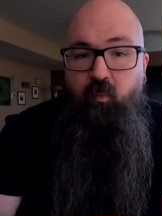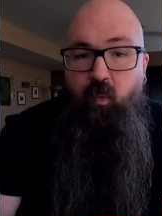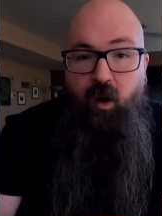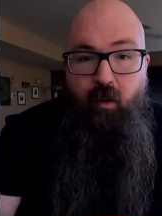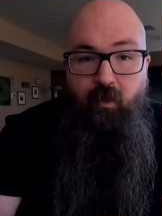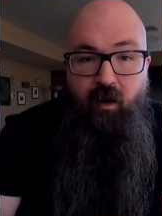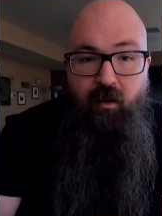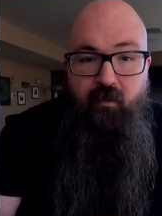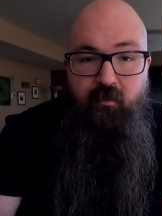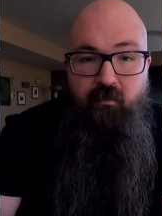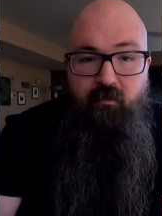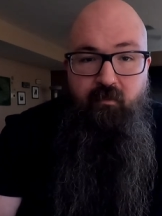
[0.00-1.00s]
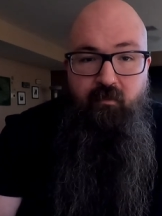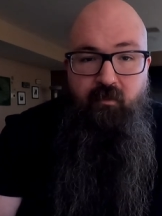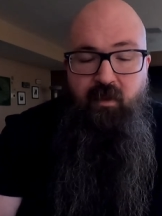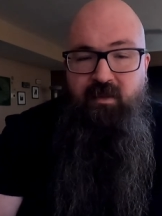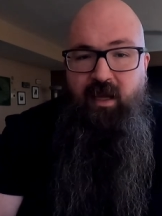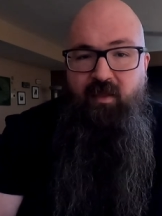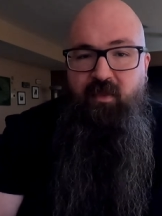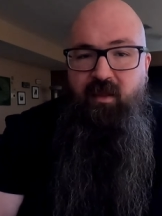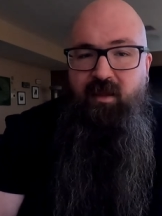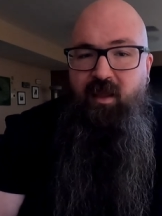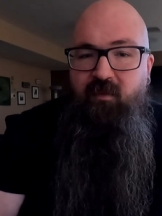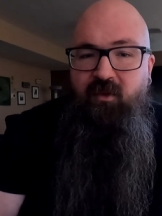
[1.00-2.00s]
Walmart. Because I
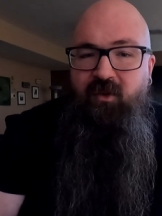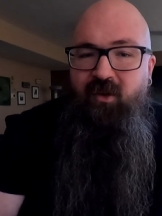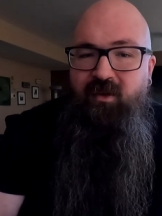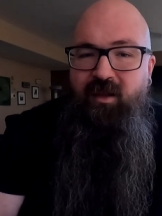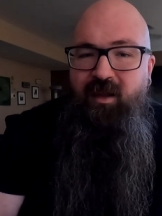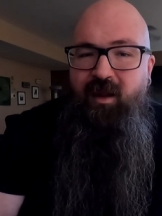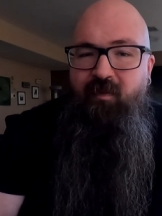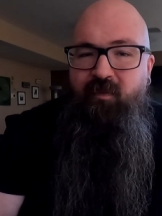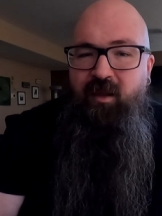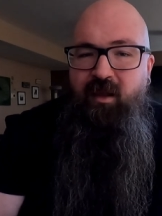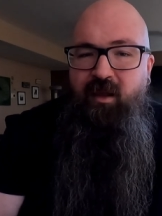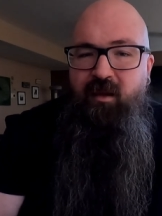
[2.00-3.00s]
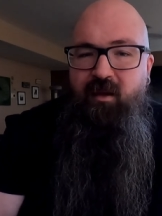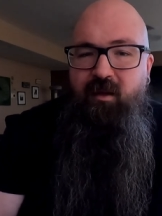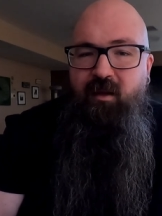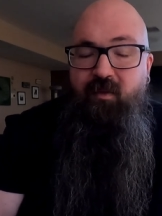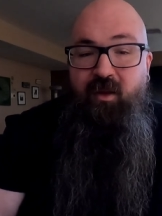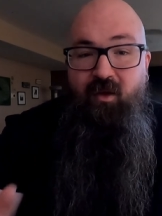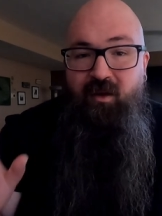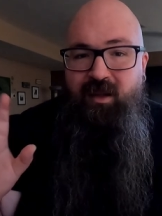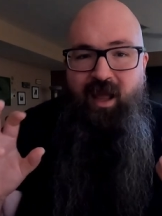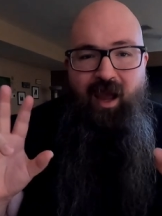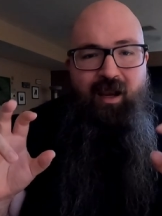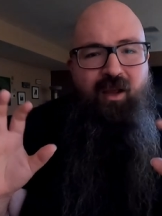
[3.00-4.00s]
think even looking at the the
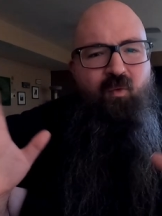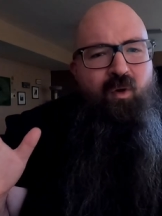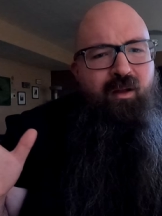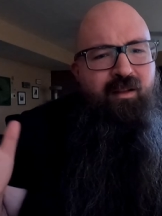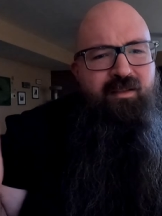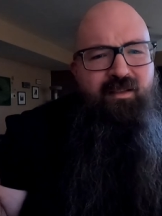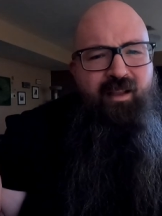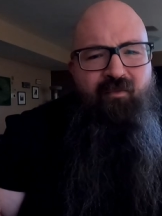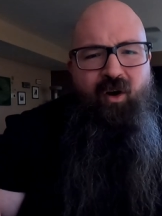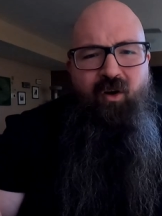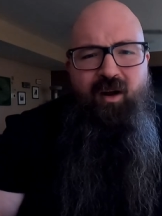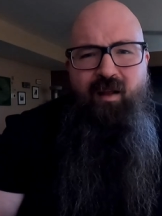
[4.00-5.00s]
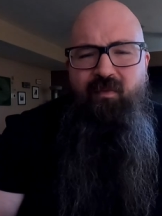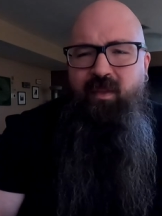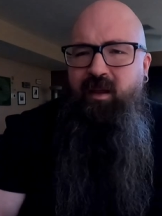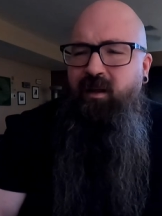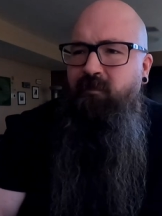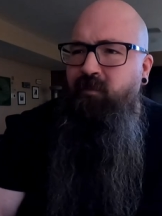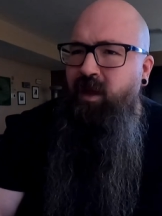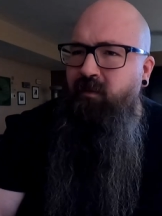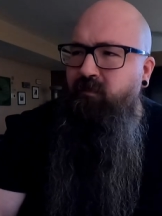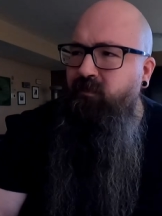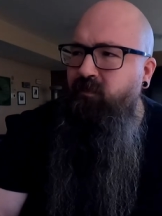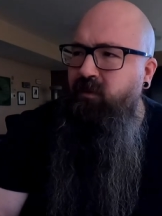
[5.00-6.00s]
organic ones, they've all got the
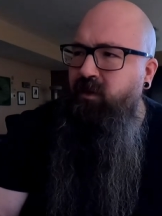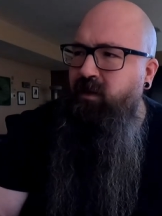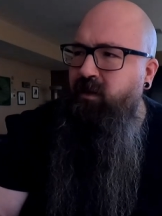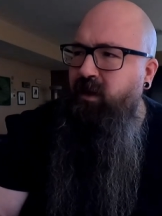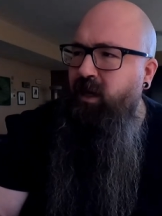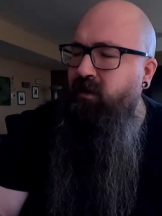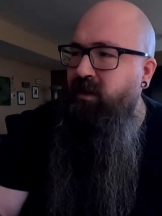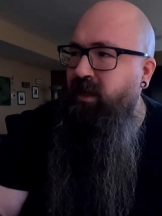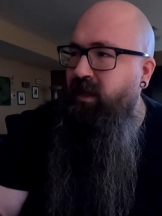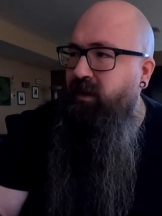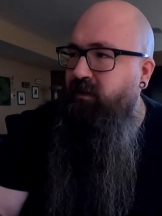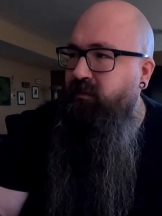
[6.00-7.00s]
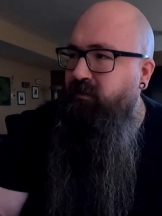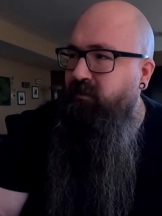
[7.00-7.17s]
eh, they all have a, a,